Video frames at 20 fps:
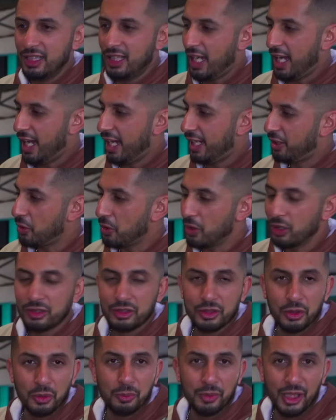I called
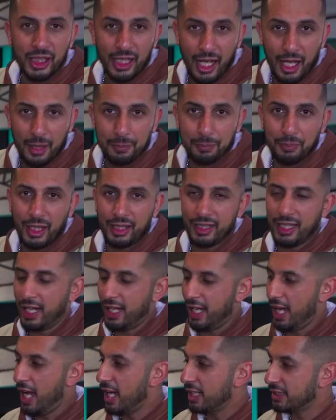Tumi up and
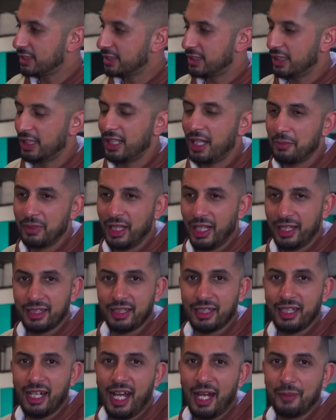I asked her, I'm like,
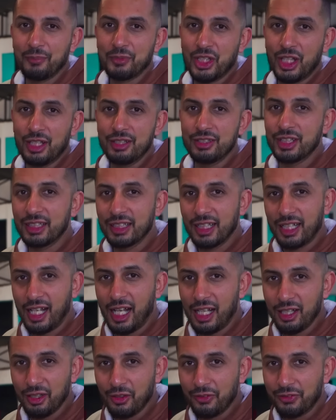I'm changing the
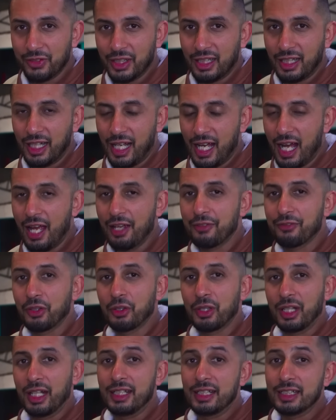color of the car. I've
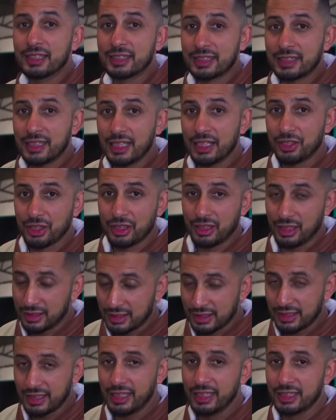already stitched the
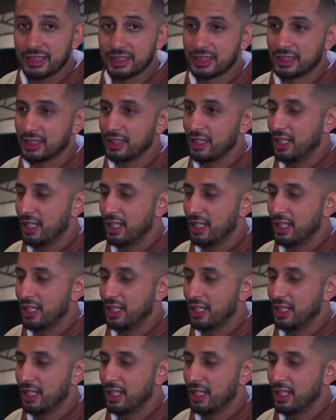seats.